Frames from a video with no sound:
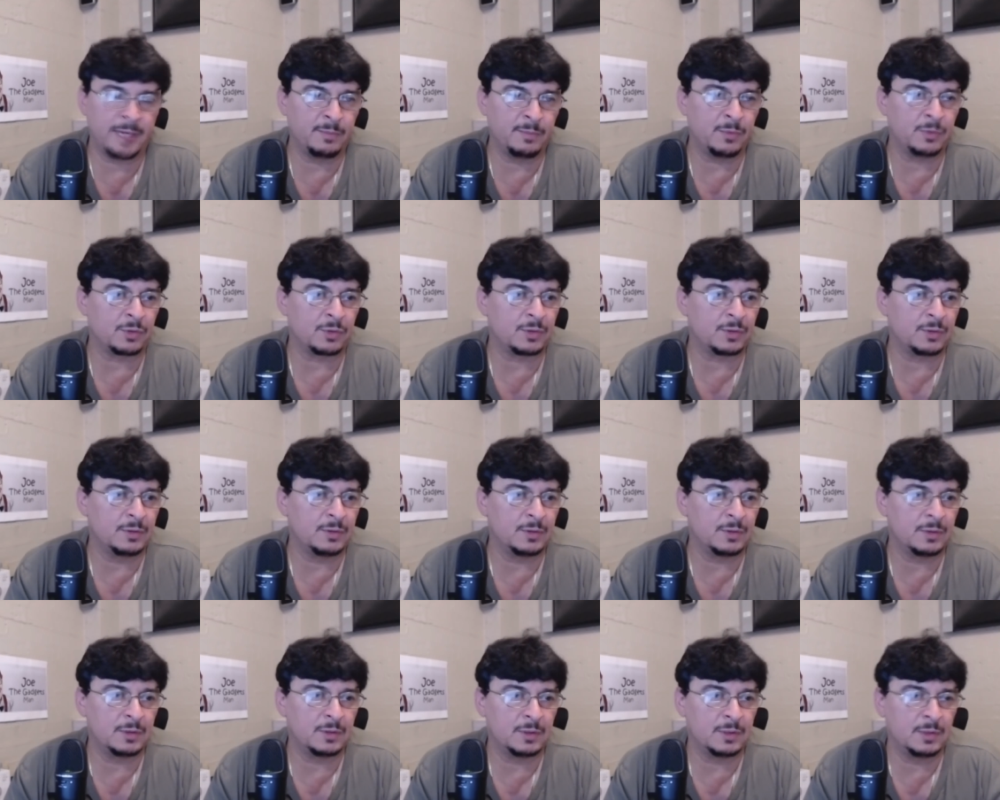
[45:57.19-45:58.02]
booked
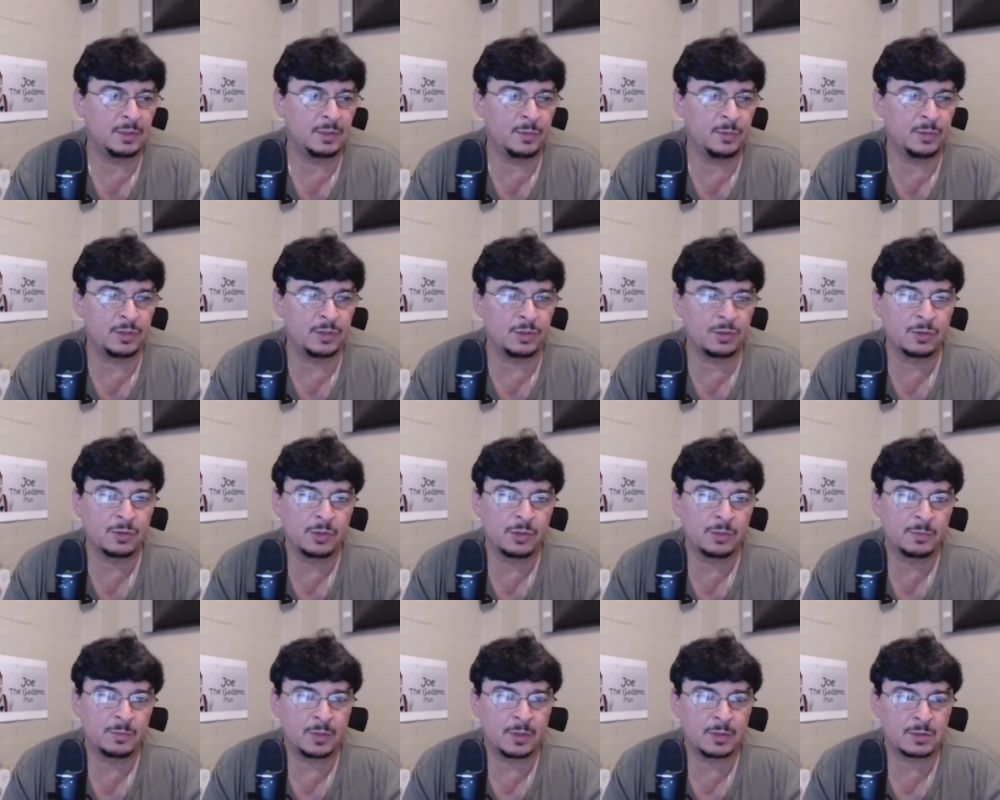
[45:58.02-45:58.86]
with the
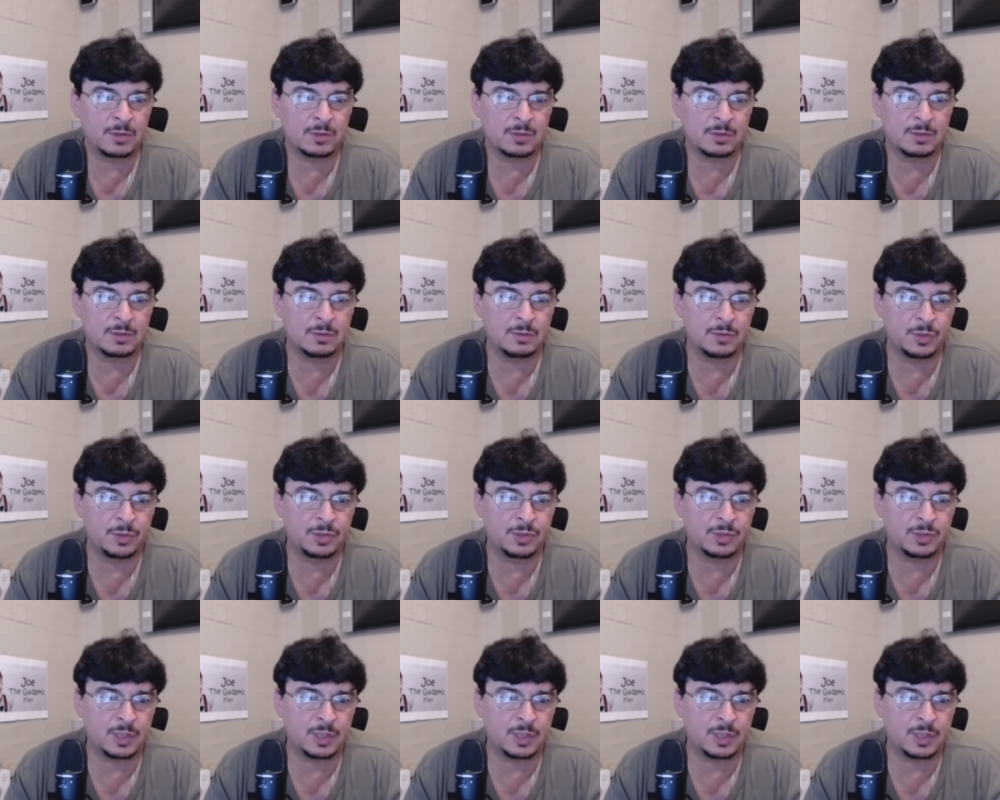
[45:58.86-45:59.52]
jukebox. Nice.